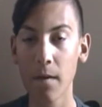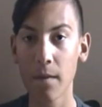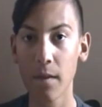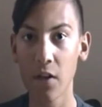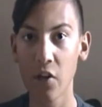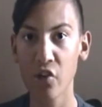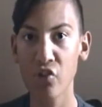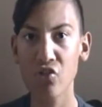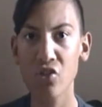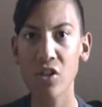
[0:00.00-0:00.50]
They
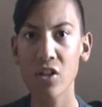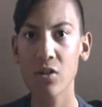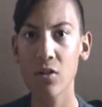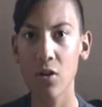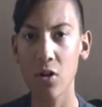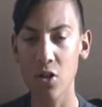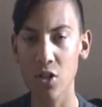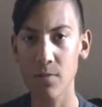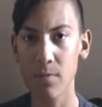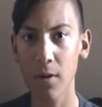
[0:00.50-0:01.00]
usually
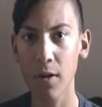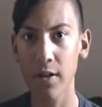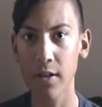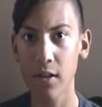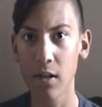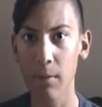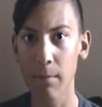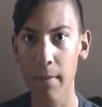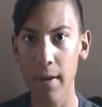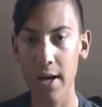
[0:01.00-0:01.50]
are
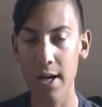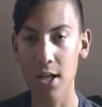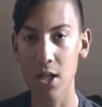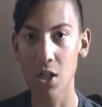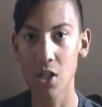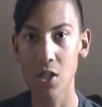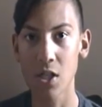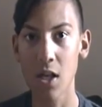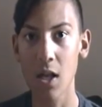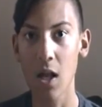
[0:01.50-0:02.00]
spotted in
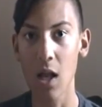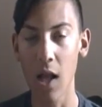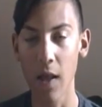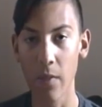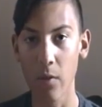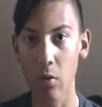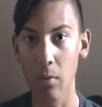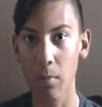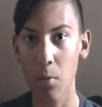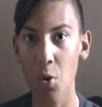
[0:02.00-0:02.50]
pairs,
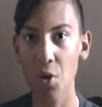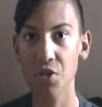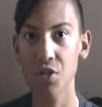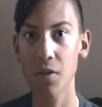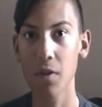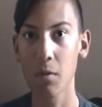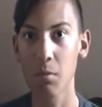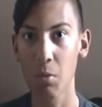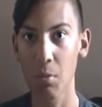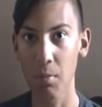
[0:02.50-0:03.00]
and the reports
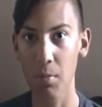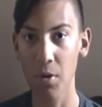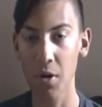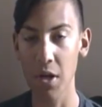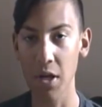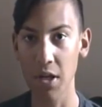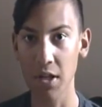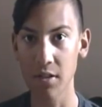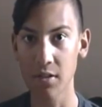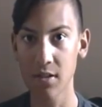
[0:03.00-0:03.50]
on them are
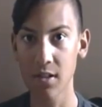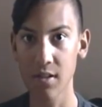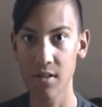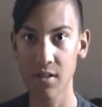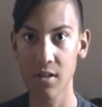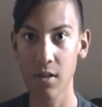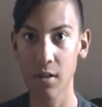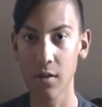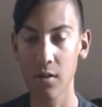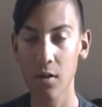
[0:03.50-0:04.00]
pretty
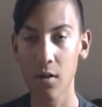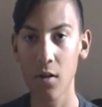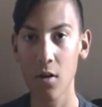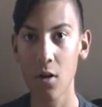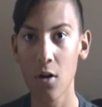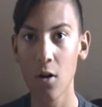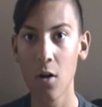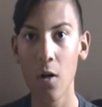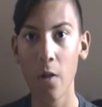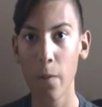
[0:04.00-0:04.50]
consistent.
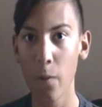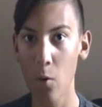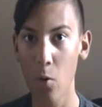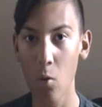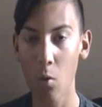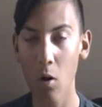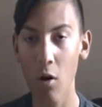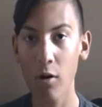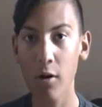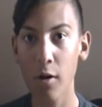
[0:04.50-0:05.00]
They'll
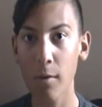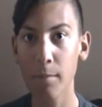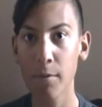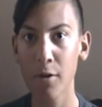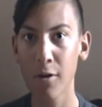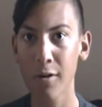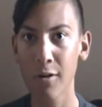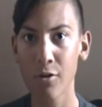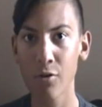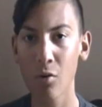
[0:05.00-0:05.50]
walk up
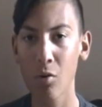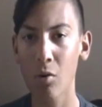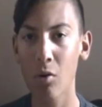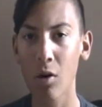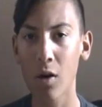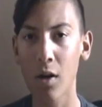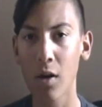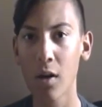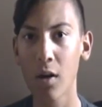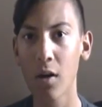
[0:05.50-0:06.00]
to your
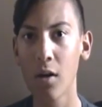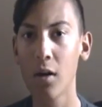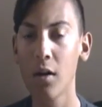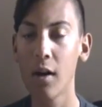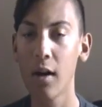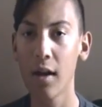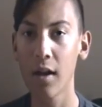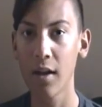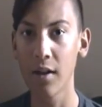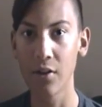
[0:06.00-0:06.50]
door
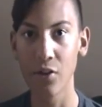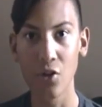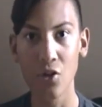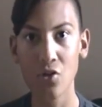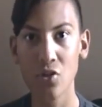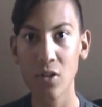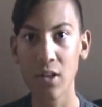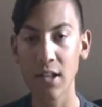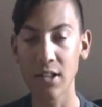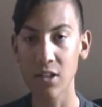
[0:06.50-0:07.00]
and
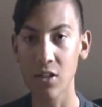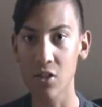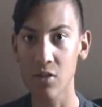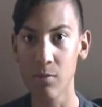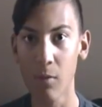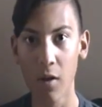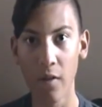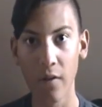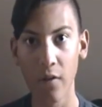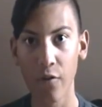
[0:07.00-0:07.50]
usually ask a
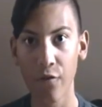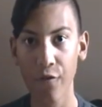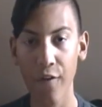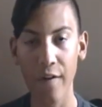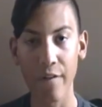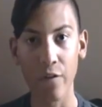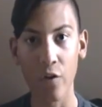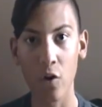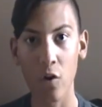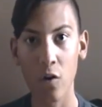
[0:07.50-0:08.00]
small little
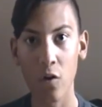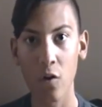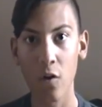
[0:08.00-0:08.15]
favor.